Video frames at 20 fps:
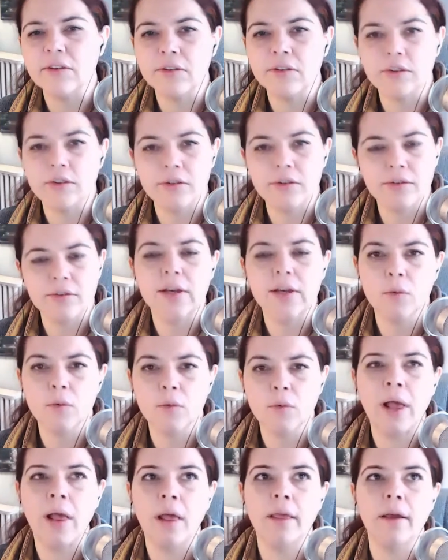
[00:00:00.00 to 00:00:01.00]
a sphere.
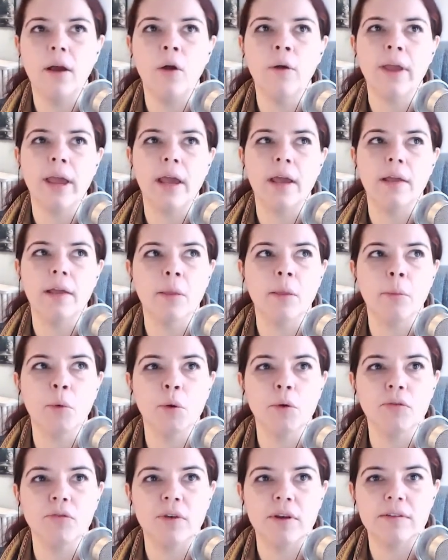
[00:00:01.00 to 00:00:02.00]
Well, yeah. okay, let me
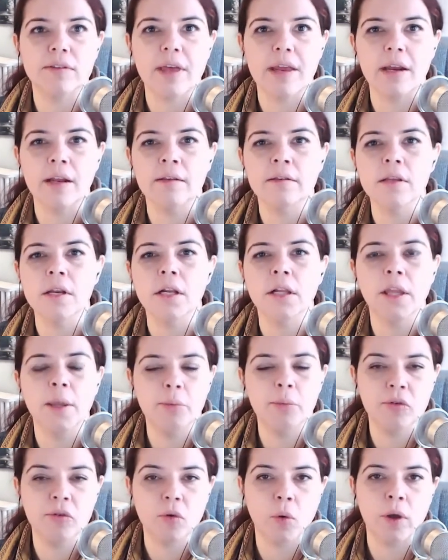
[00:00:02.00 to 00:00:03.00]
rephrase that. It's an
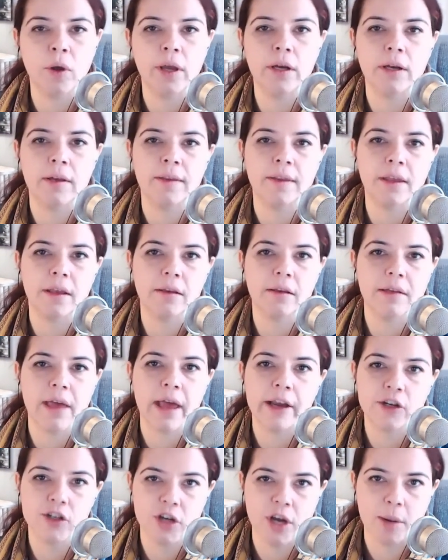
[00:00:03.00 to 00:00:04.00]
ellipsoid, and the
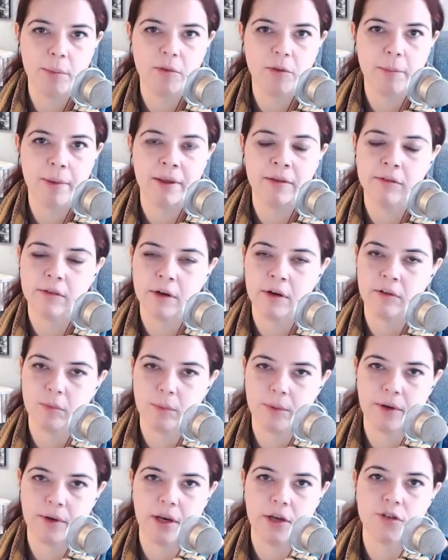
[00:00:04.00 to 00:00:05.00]
exact shape depends on
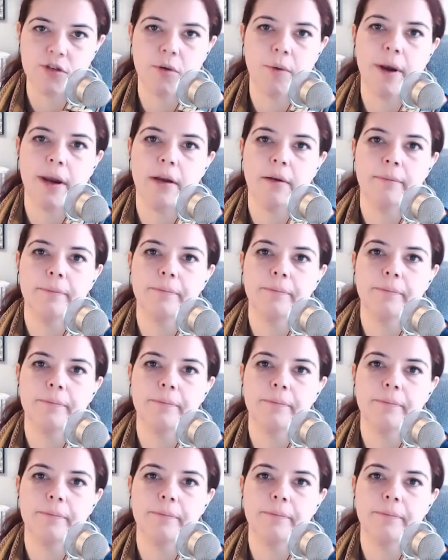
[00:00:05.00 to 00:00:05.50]
its rotation rate.